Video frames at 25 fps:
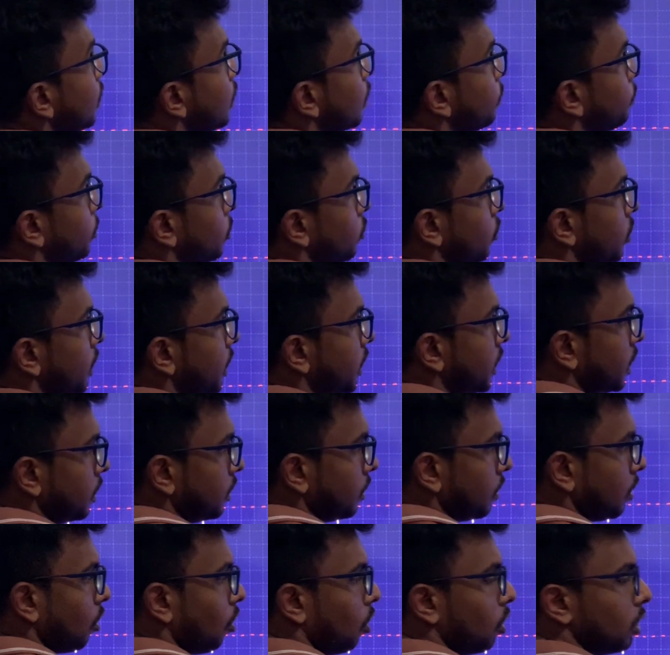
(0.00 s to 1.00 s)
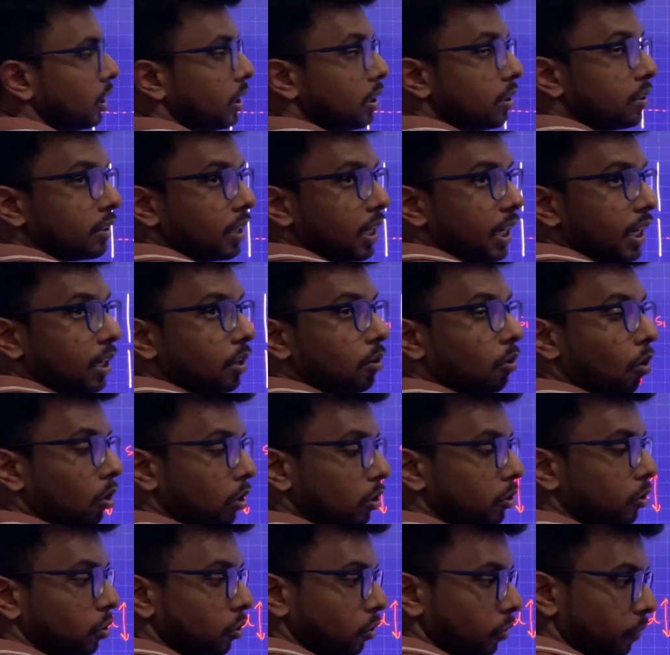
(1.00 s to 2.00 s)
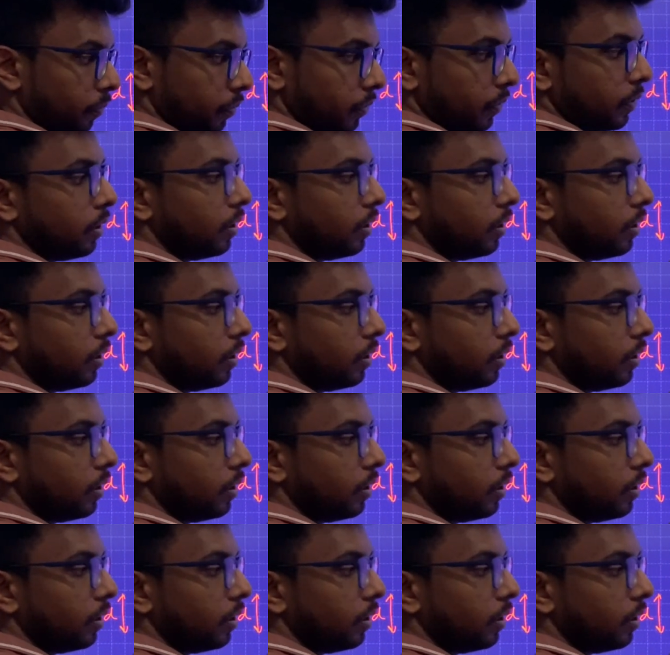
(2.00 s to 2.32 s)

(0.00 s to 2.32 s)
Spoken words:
the position on the screen also.